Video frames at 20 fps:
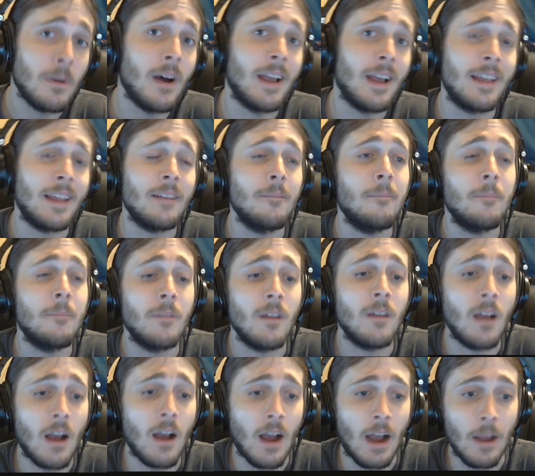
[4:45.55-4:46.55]
But
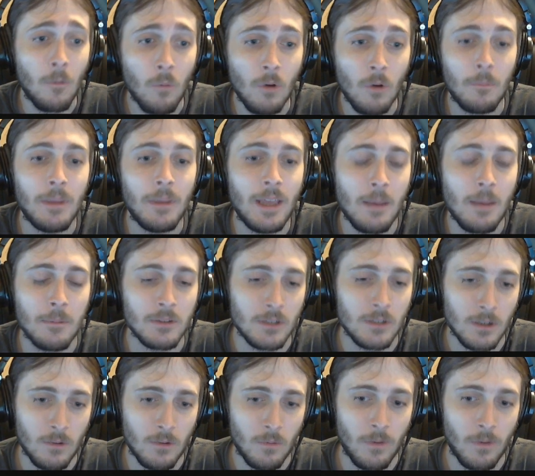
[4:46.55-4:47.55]
I will be able
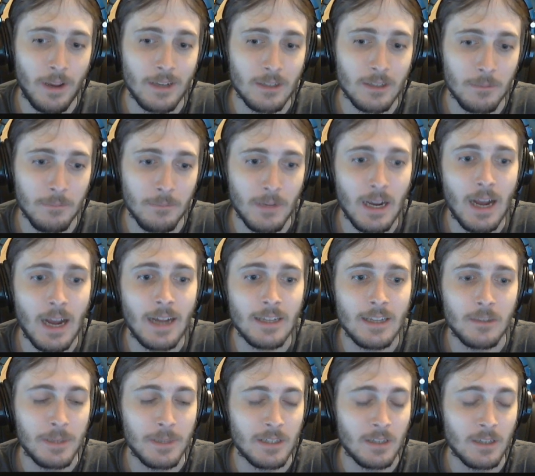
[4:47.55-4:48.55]
to create some
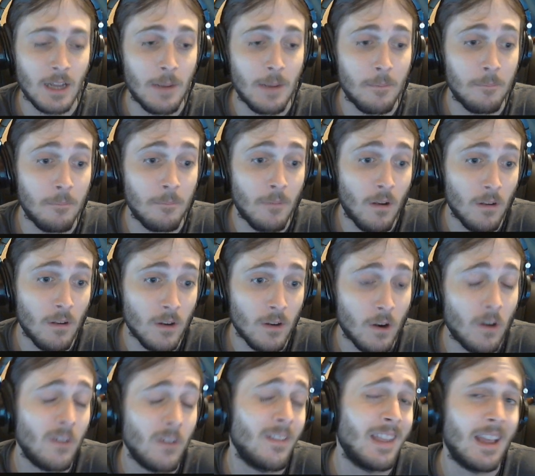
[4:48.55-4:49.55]
guides, because I'm
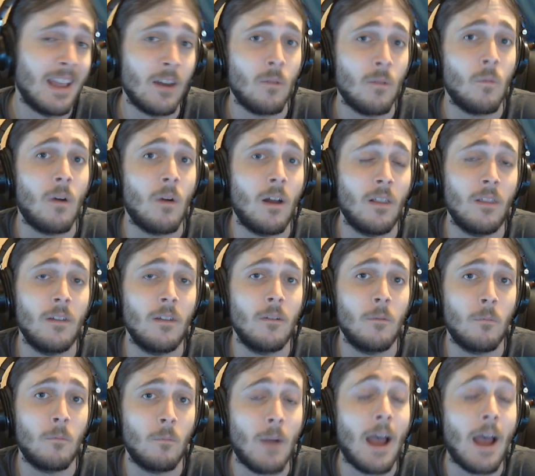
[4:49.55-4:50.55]
currently on a
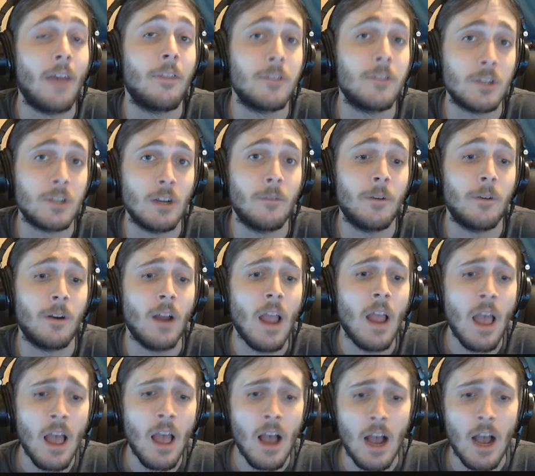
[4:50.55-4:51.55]
Wrath server.
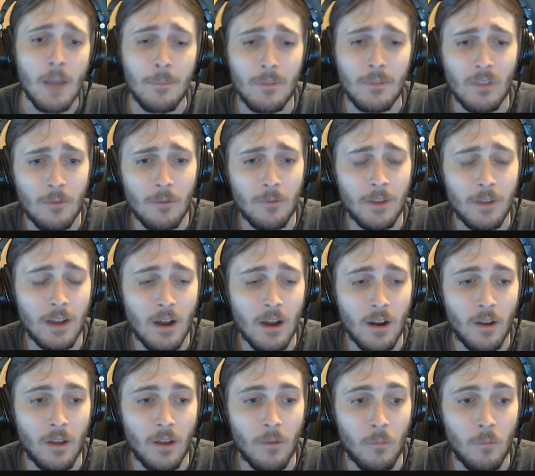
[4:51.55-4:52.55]
I've been leveling
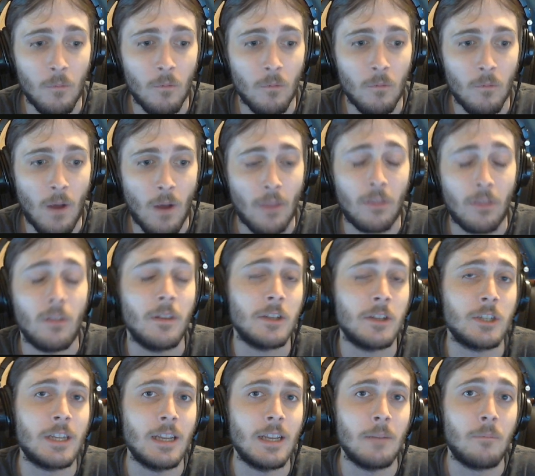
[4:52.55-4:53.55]
on a Wrath of the
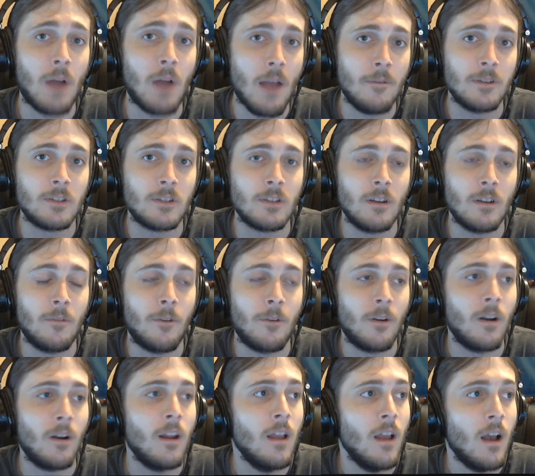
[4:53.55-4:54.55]
Lich King private
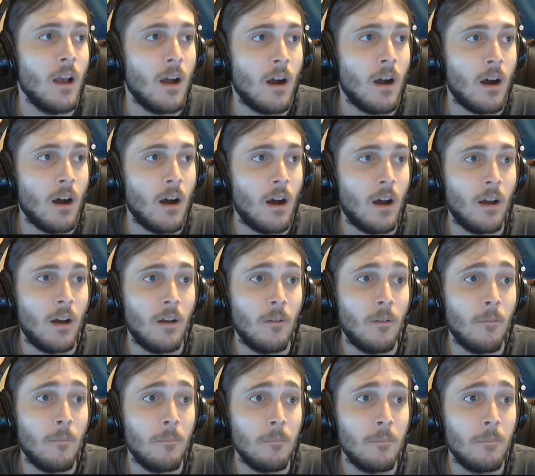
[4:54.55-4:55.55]
server
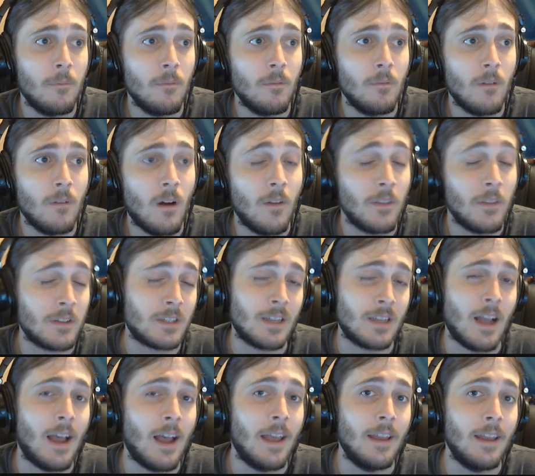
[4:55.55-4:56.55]
on the
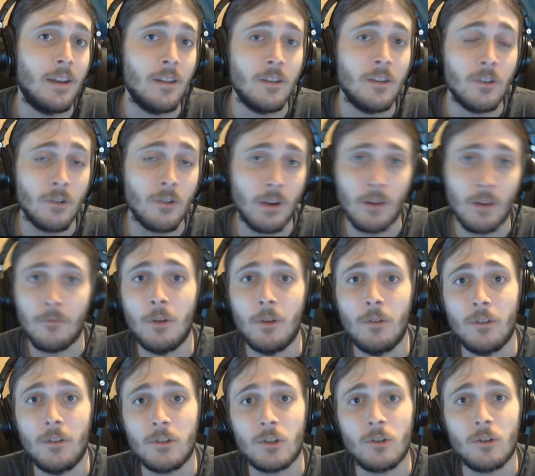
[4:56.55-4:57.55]
side during a
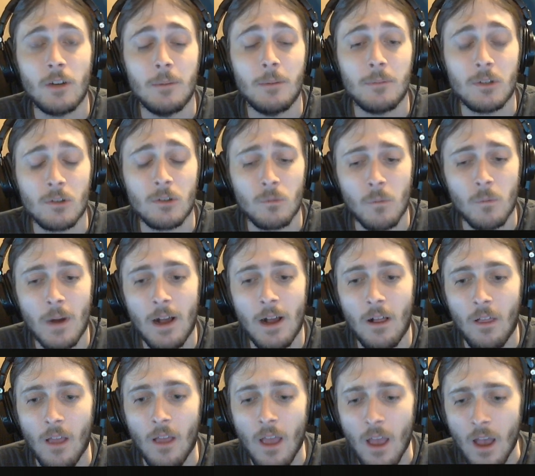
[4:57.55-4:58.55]
few of the streams as
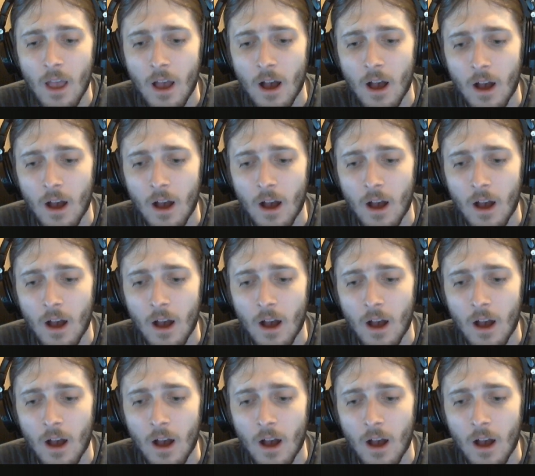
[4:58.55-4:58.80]
well.